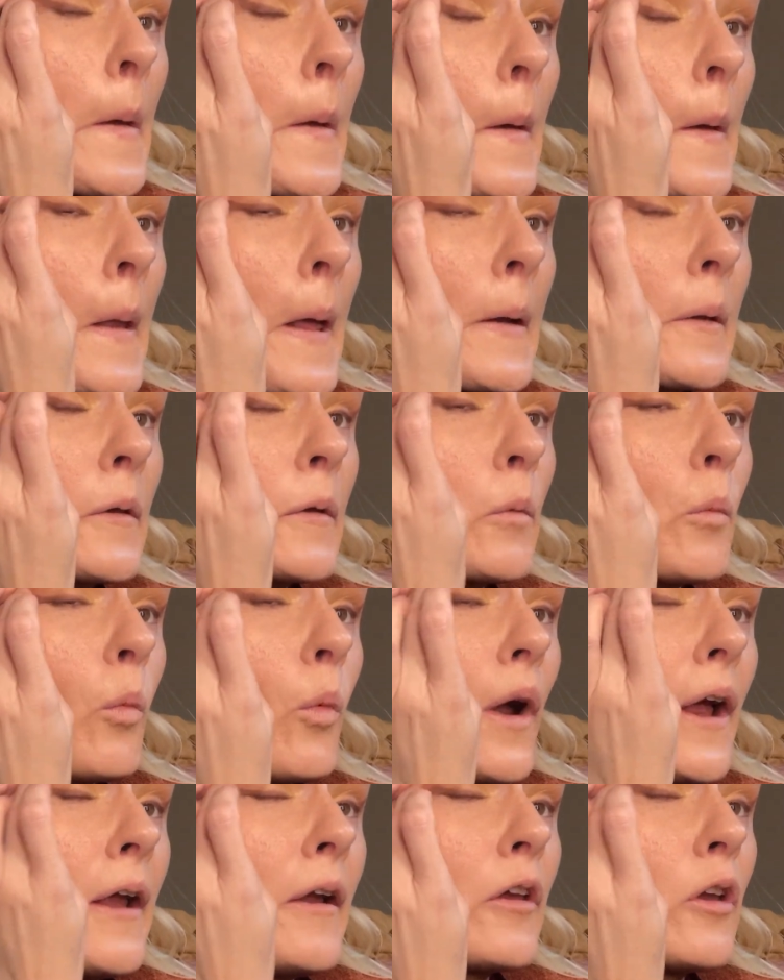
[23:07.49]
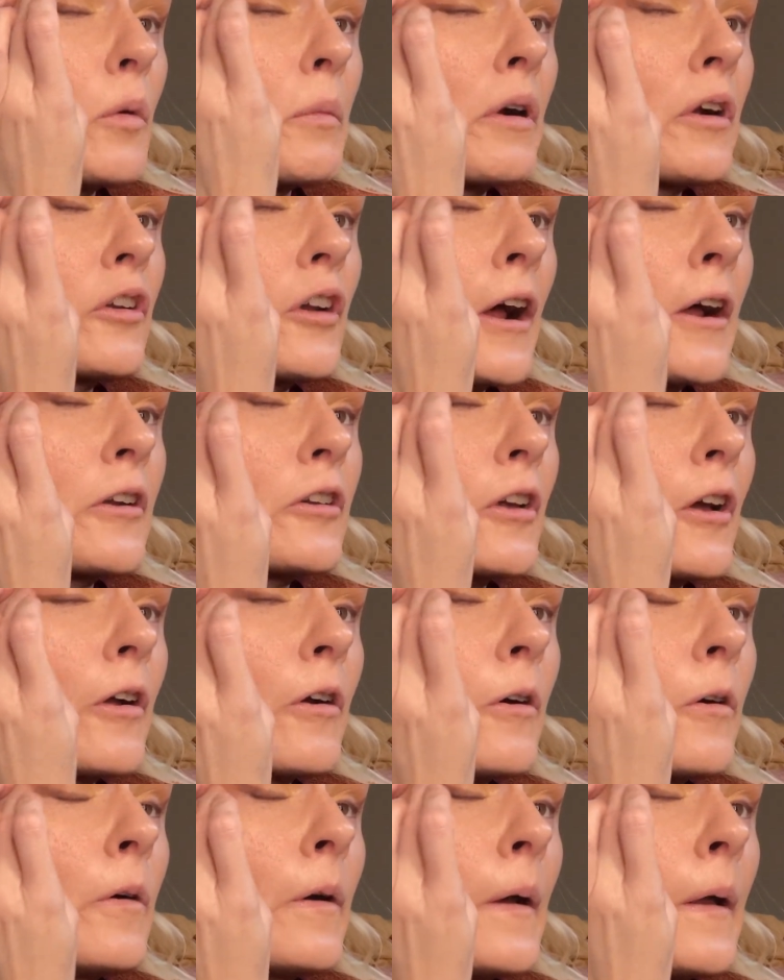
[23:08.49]
that's way too much
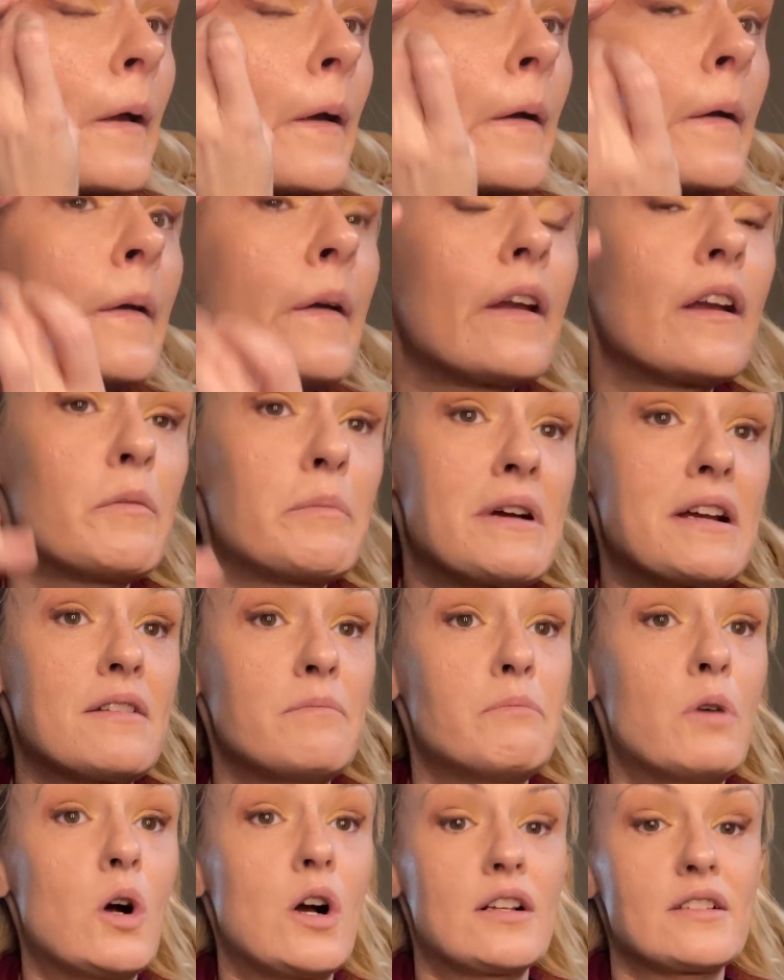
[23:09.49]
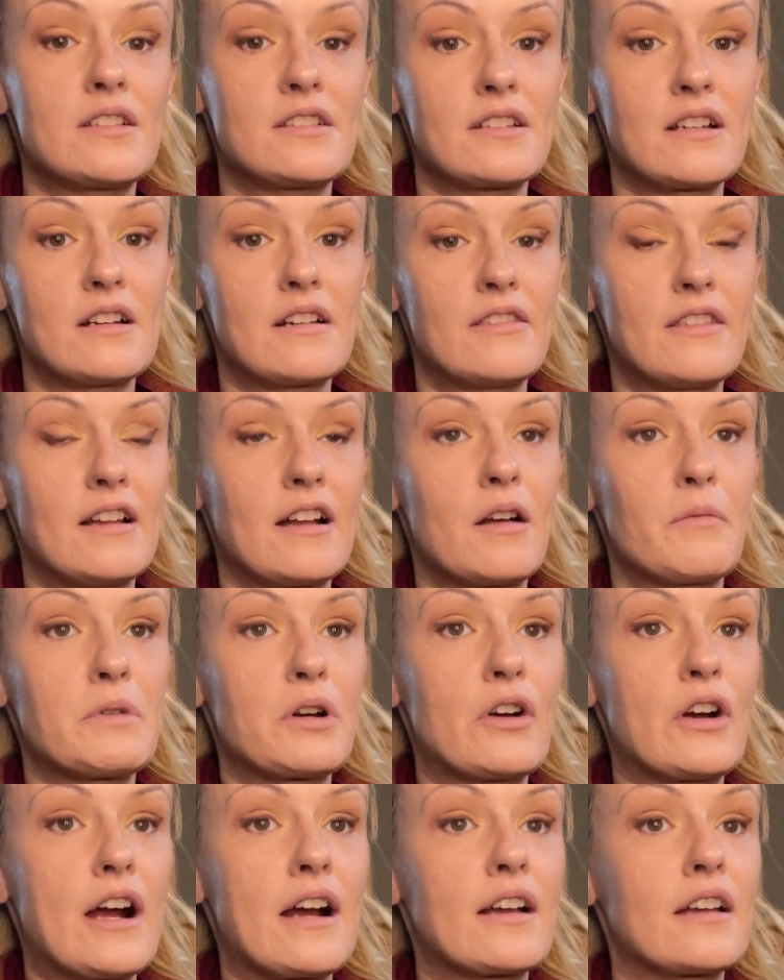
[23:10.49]
eyeshadow, and my boss is gonna think I'm a
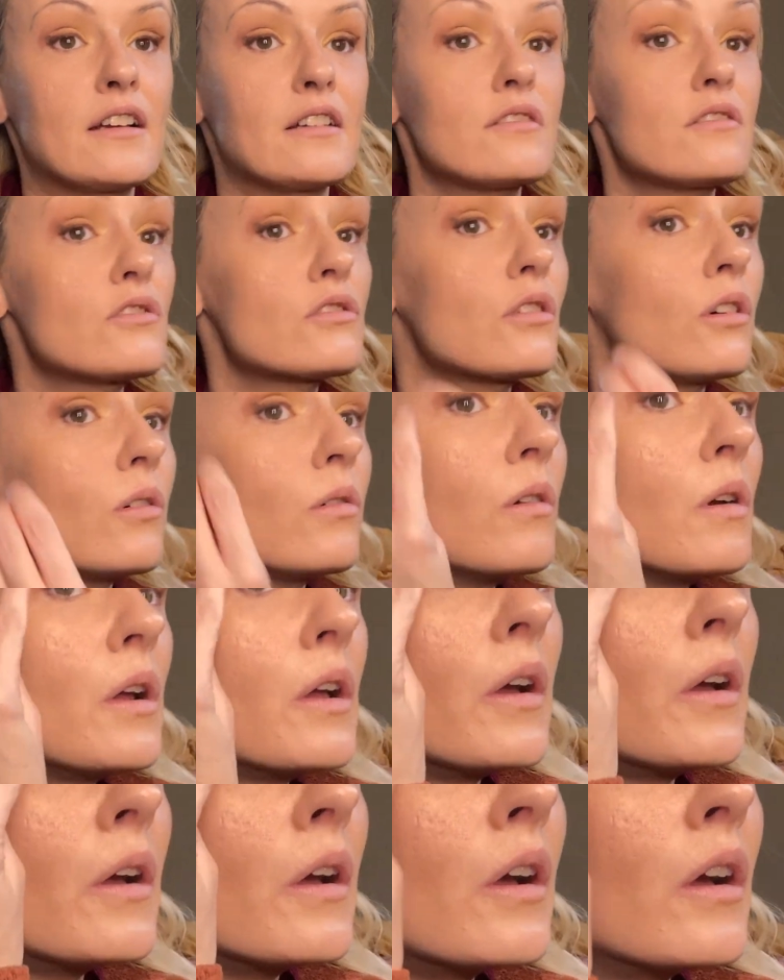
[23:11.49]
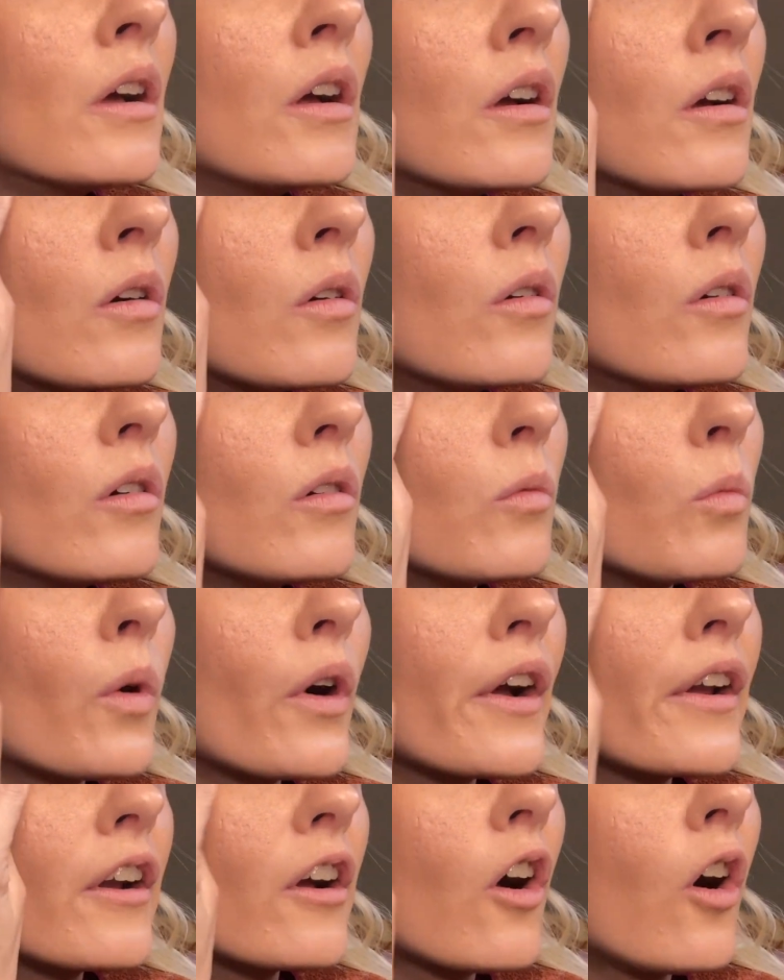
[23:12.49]
crackhead. So we're
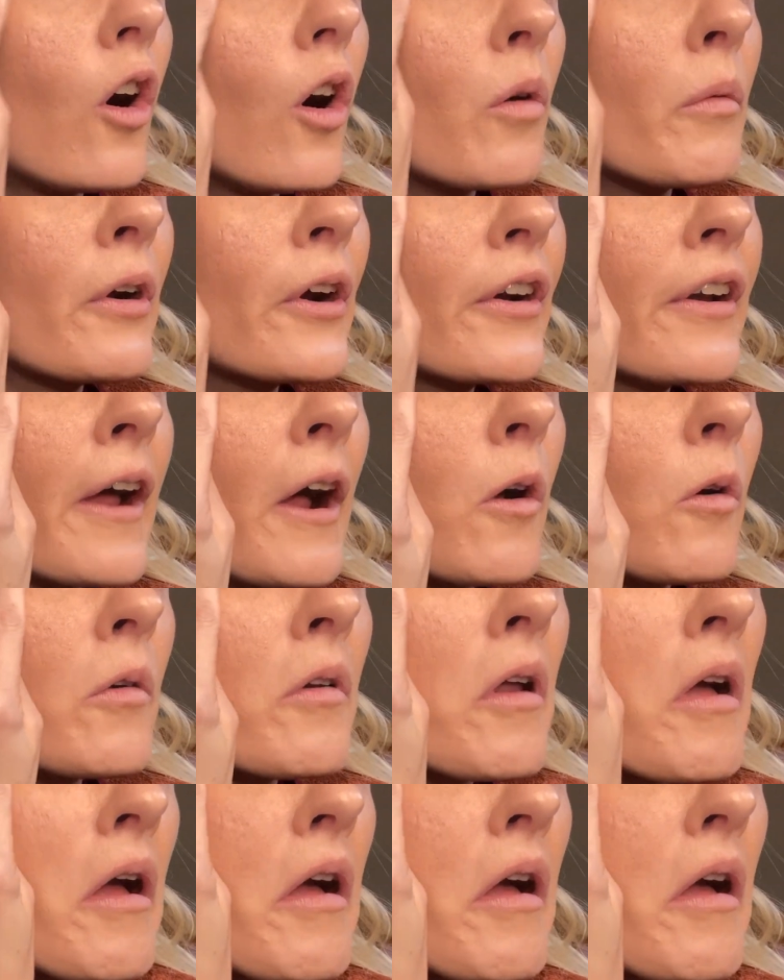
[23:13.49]
gonna calm her down.